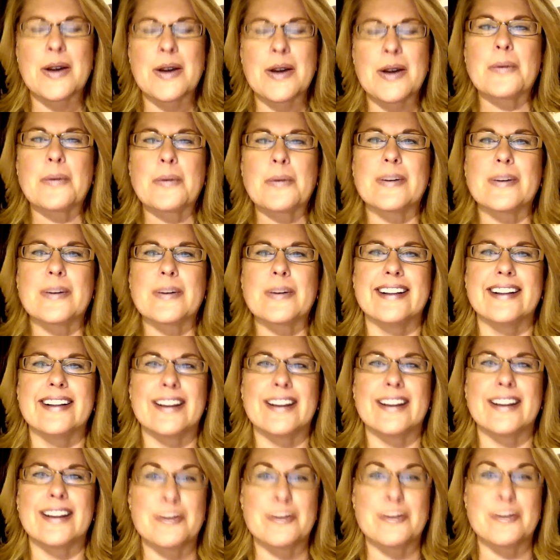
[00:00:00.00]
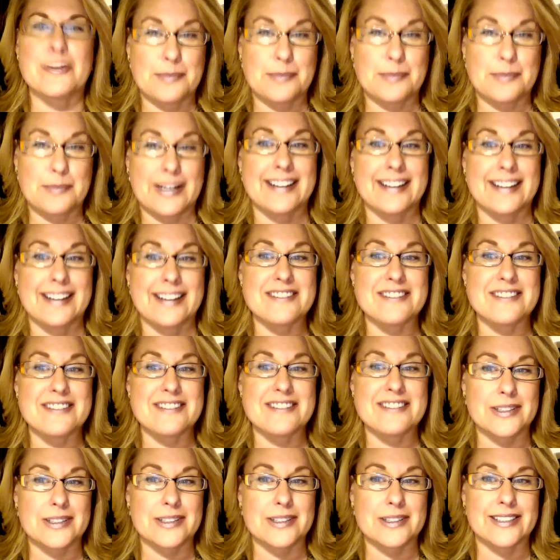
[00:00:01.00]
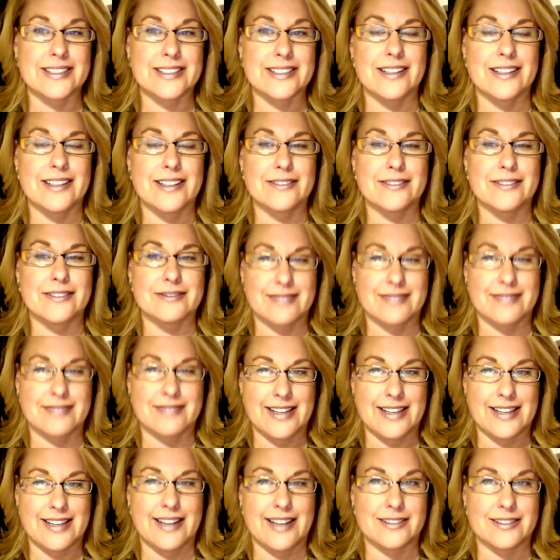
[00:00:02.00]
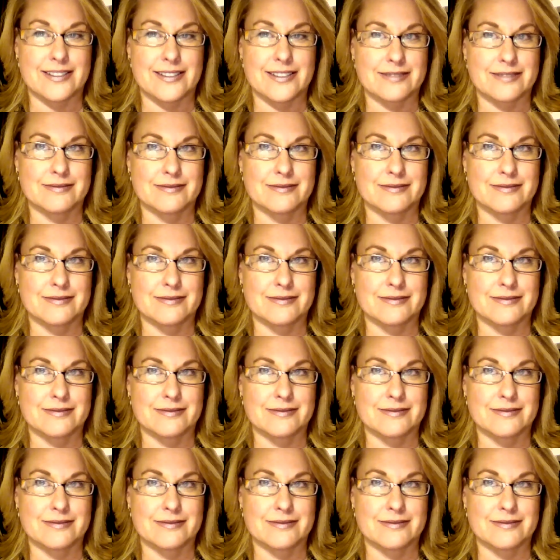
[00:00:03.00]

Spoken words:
Well, kind of building on that,